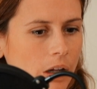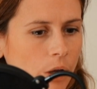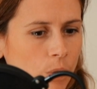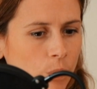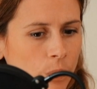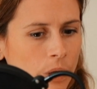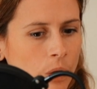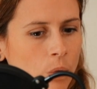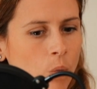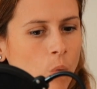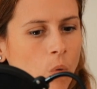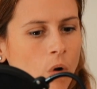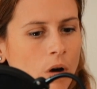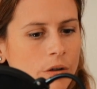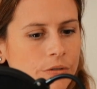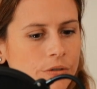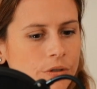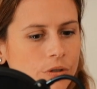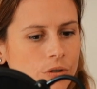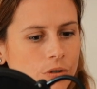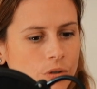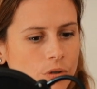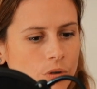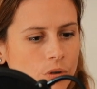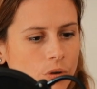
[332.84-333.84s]
we want
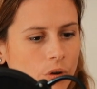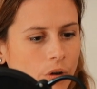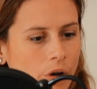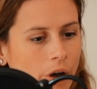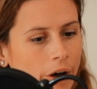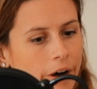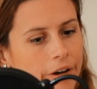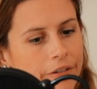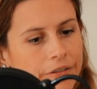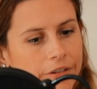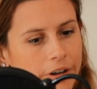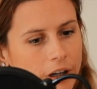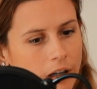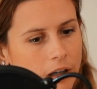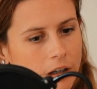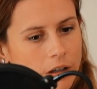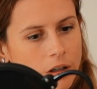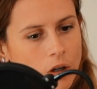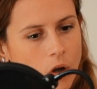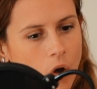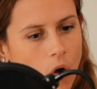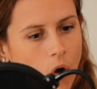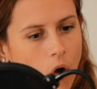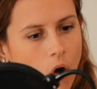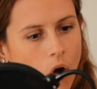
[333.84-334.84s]
to cover
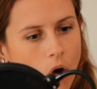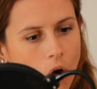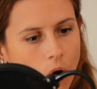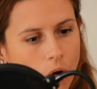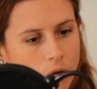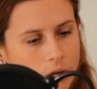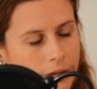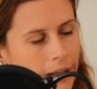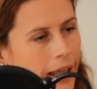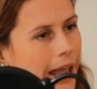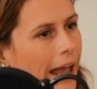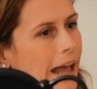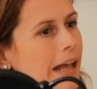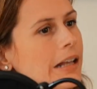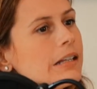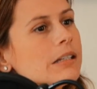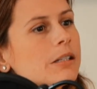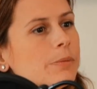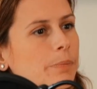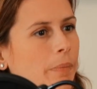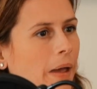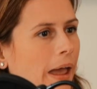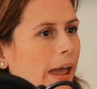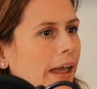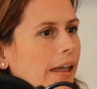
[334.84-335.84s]
all the
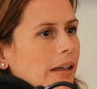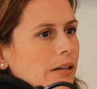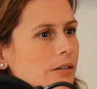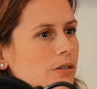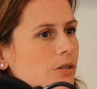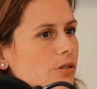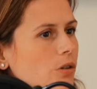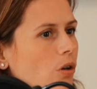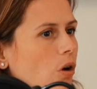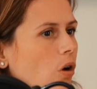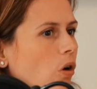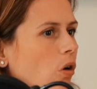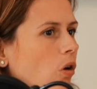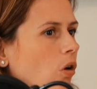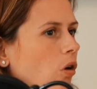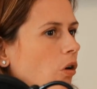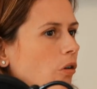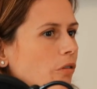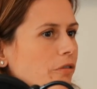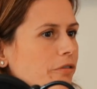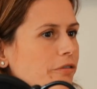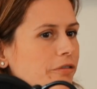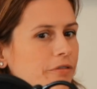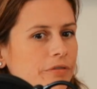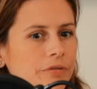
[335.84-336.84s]
aspects
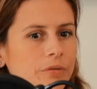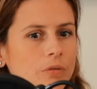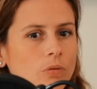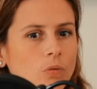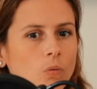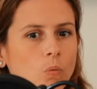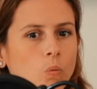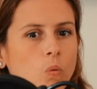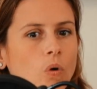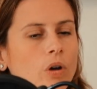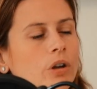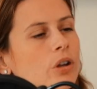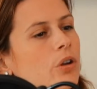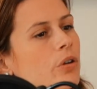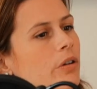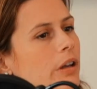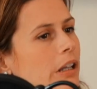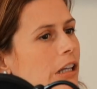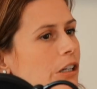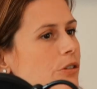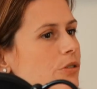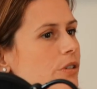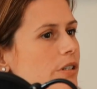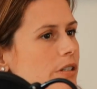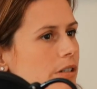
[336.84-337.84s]
of what you're
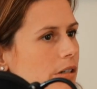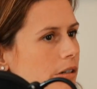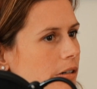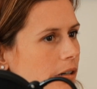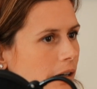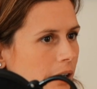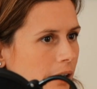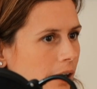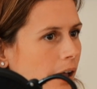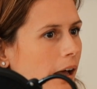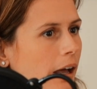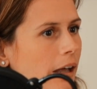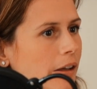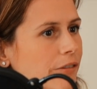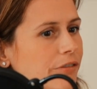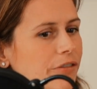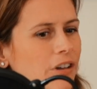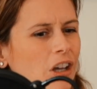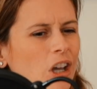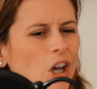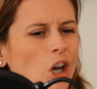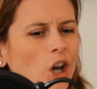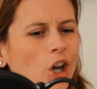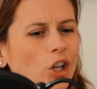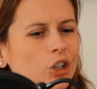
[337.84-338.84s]
interested in life,
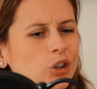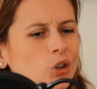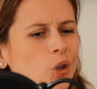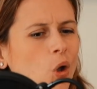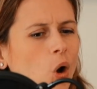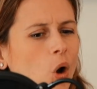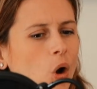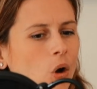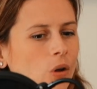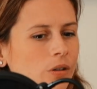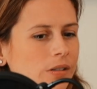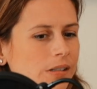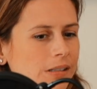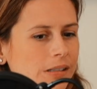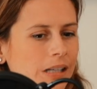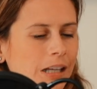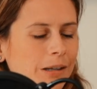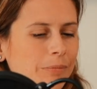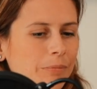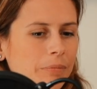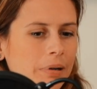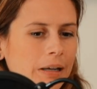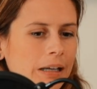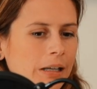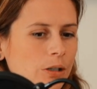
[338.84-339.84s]
not
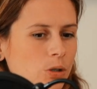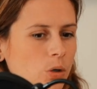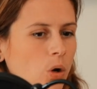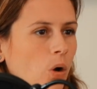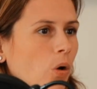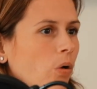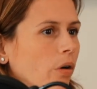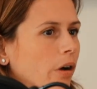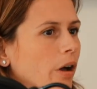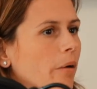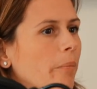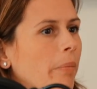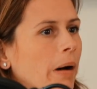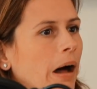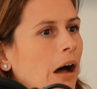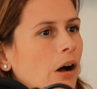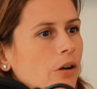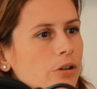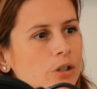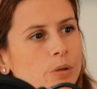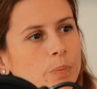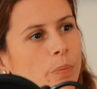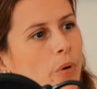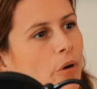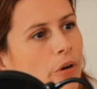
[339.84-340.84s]
simply talk
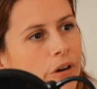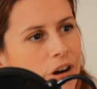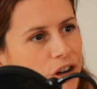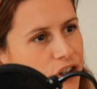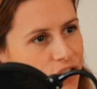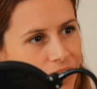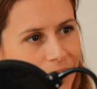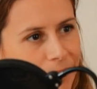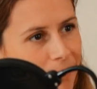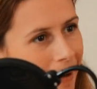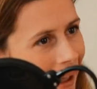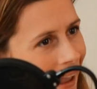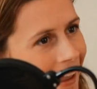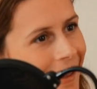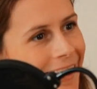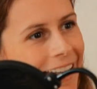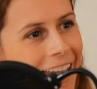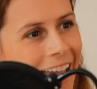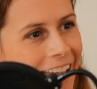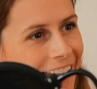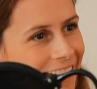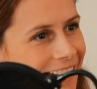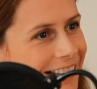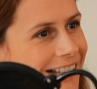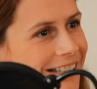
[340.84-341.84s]
about porridge and
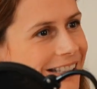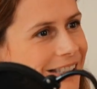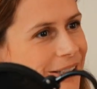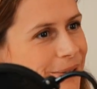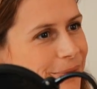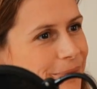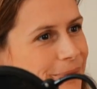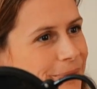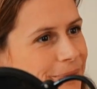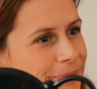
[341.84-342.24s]
pancakes.